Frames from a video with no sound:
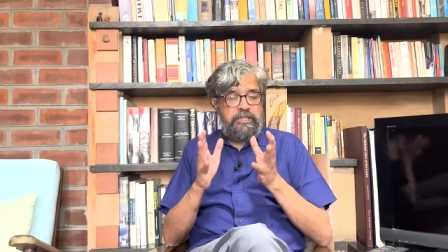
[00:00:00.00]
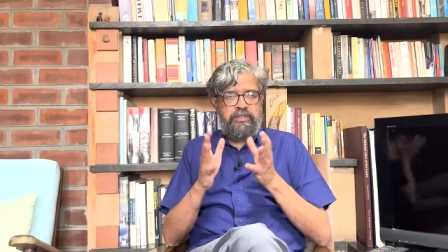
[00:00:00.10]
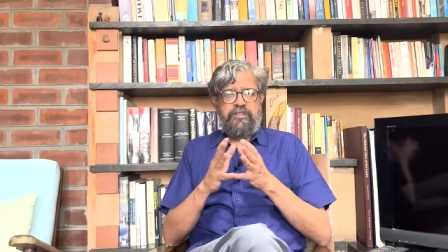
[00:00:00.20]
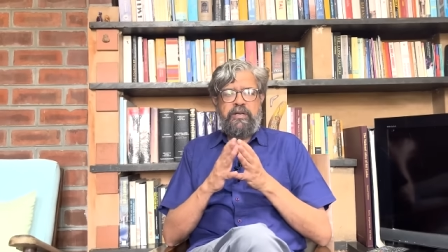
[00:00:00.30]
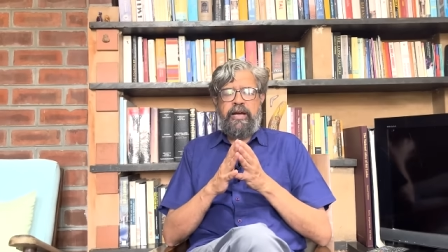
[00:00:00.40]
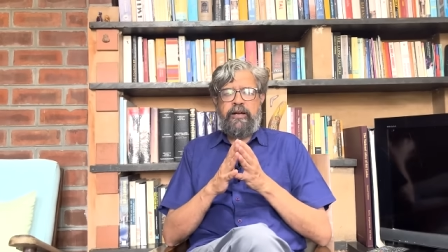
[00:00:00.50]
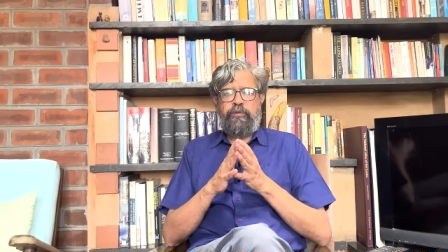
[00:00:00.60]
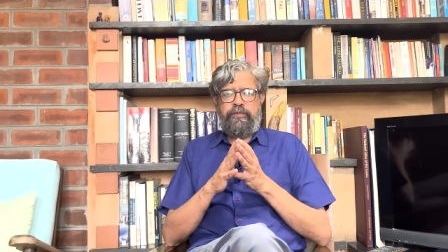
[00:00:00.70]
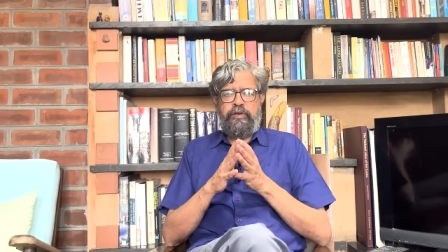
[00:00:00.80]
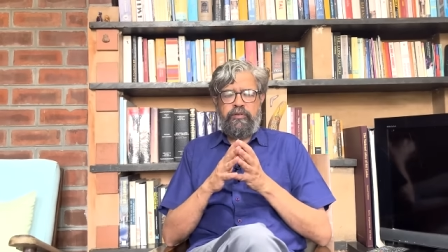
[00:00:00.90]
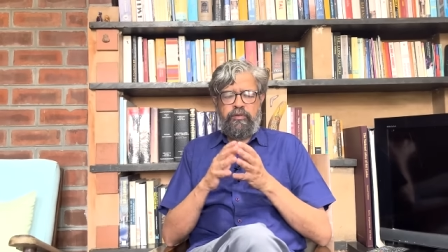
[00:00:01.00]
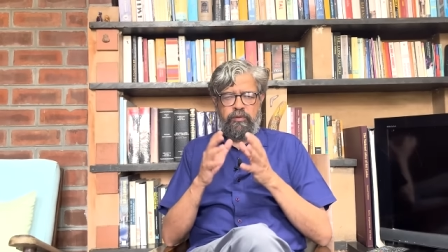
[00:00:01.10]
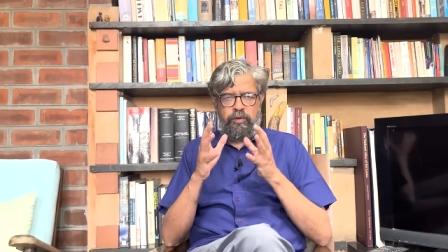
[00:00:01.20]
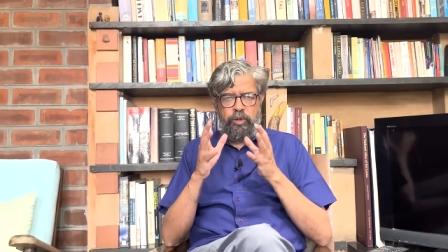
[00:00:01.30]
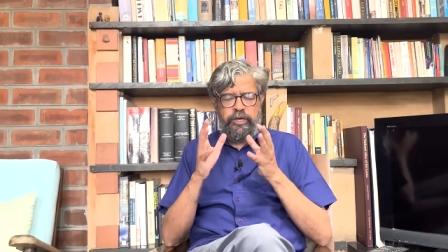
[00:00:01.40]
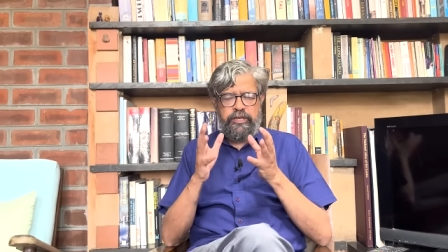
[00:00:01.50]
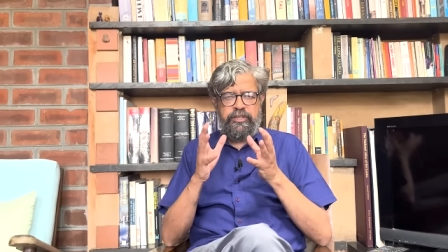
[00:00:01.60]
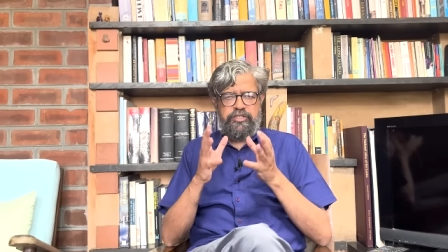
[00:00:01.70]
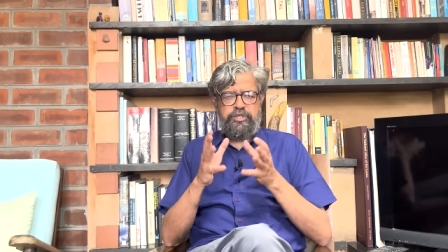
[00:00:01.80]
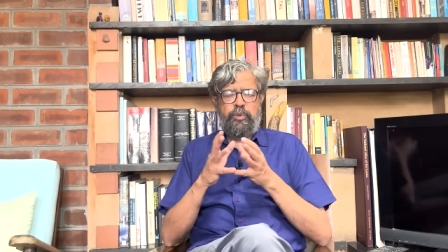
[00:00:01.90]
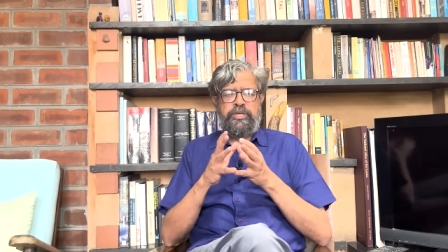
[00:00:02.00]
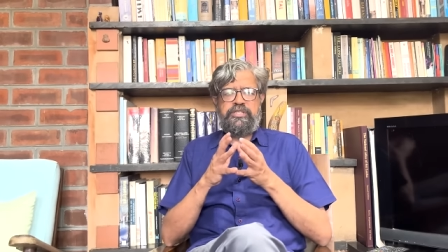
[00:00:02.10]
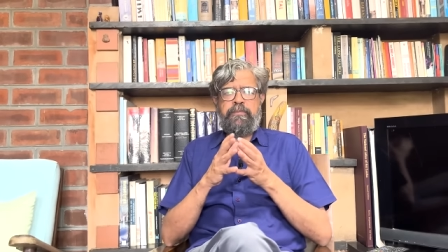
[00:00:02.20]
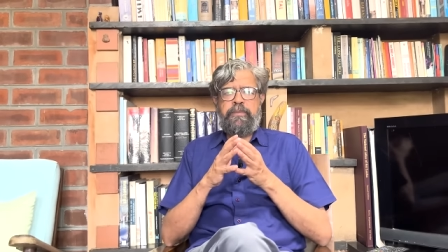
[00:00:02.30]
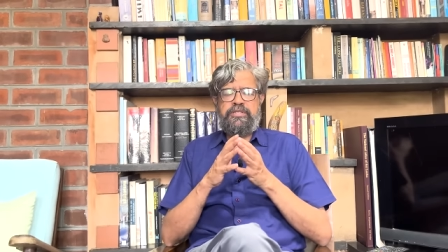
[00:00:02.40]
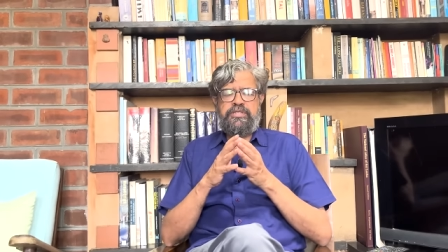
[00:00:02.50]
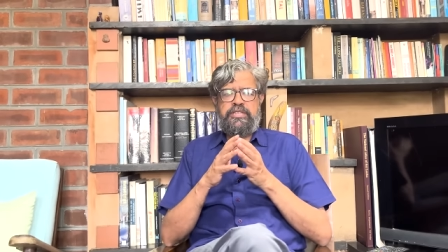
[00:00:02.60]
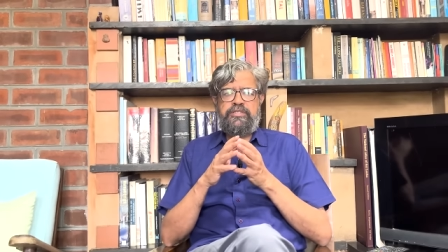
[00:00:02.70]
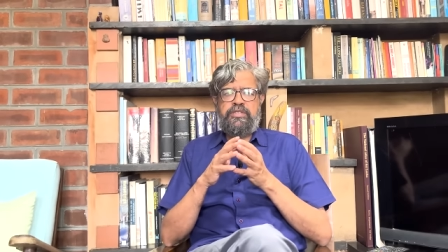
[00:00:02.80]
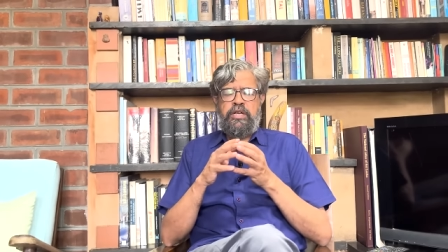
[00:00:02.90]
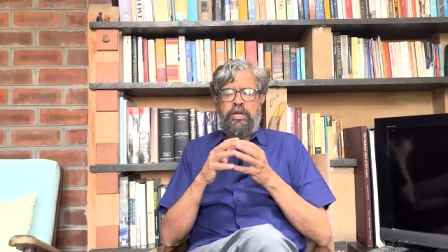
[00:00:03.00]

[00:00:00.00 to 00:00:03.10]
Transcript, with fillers: the sub-aquifers, look at their storage capacities,